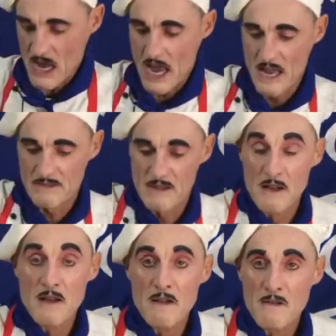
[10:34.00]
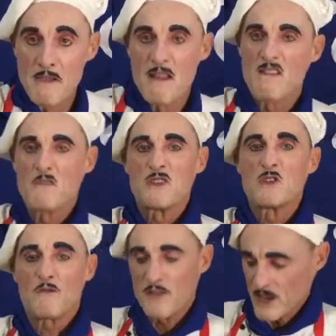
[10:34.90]
And with
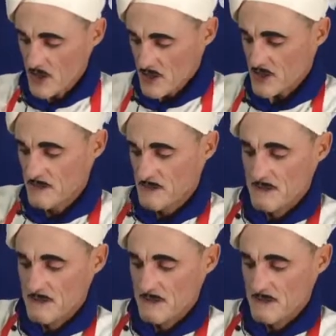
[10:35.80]
your fingers.